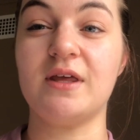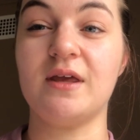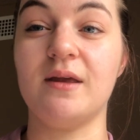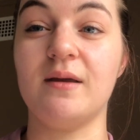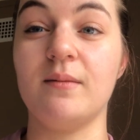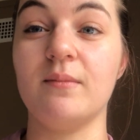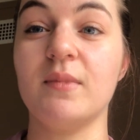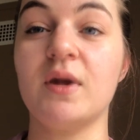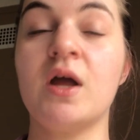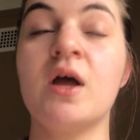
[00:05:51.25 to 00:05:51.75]
with
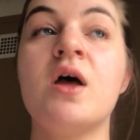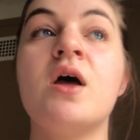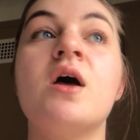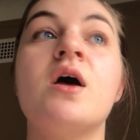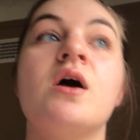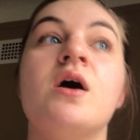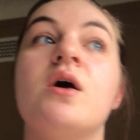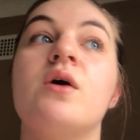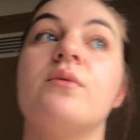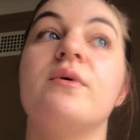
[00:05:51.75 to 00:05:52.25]

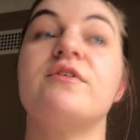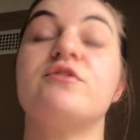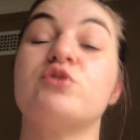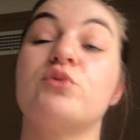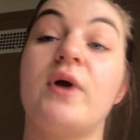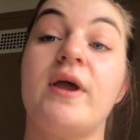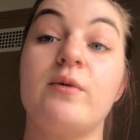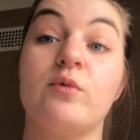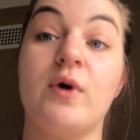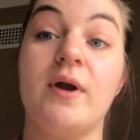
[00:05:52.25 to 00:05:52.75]
him. We have
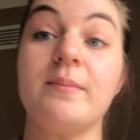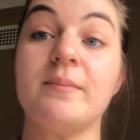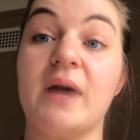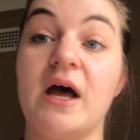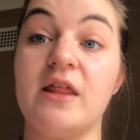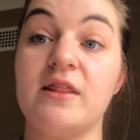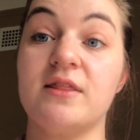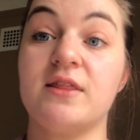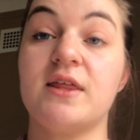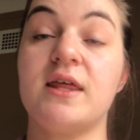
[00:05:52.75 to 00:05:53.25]
to wait 1
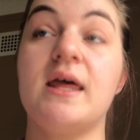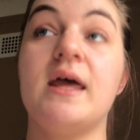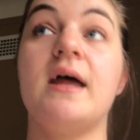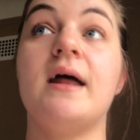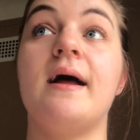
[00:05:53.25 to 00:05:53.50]
month.